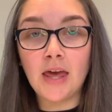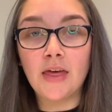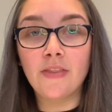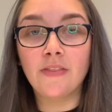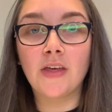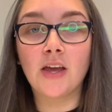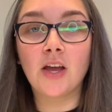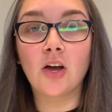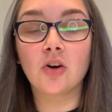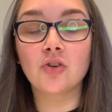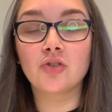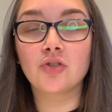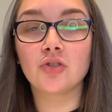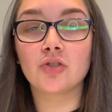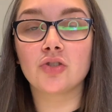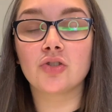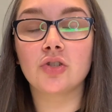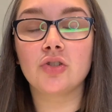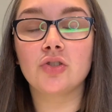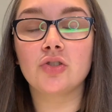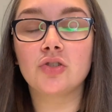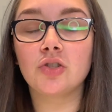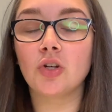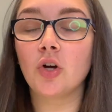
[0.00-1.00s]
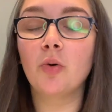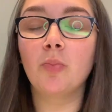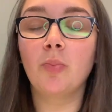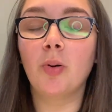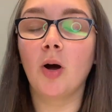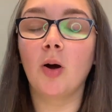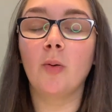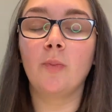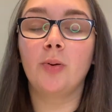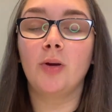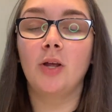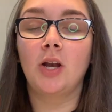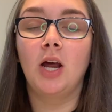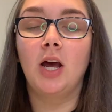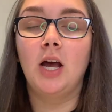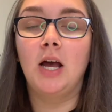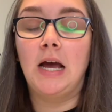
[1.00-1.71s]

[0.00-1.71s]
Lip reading: they are just so popular,